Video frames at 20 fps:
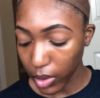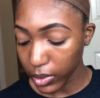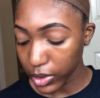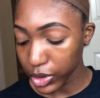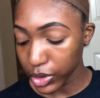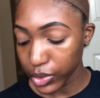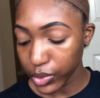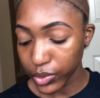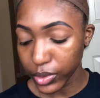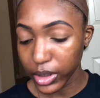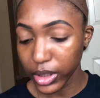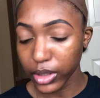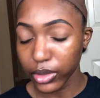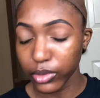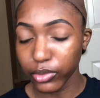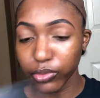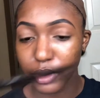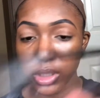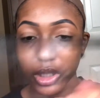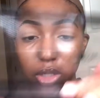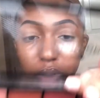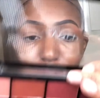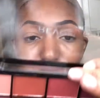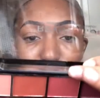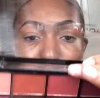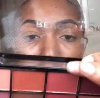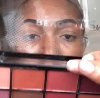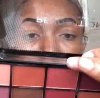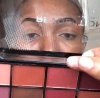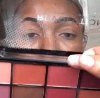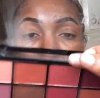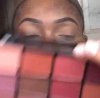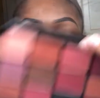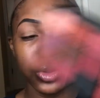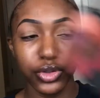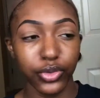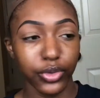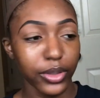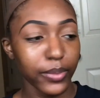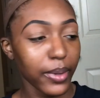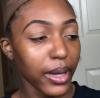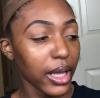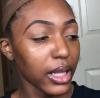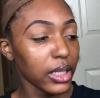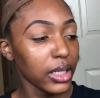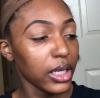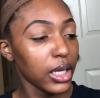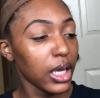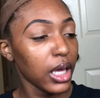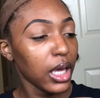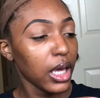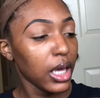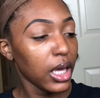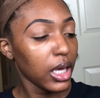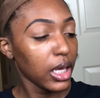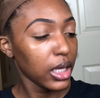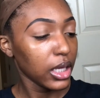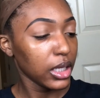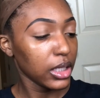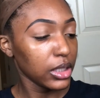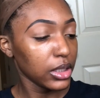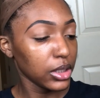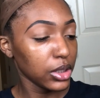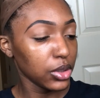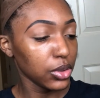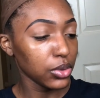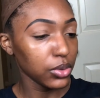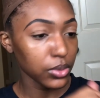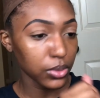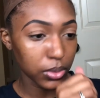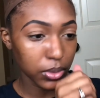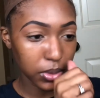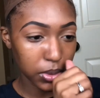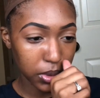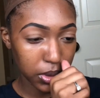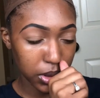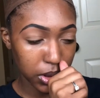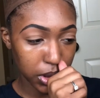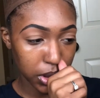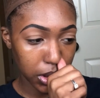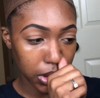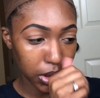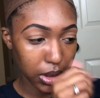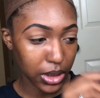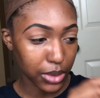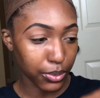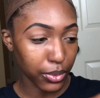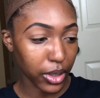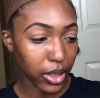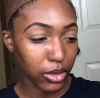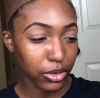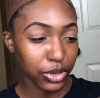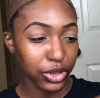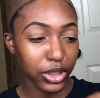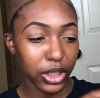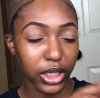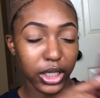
into the Reloaded Neutrals 3 palette and use this brown shade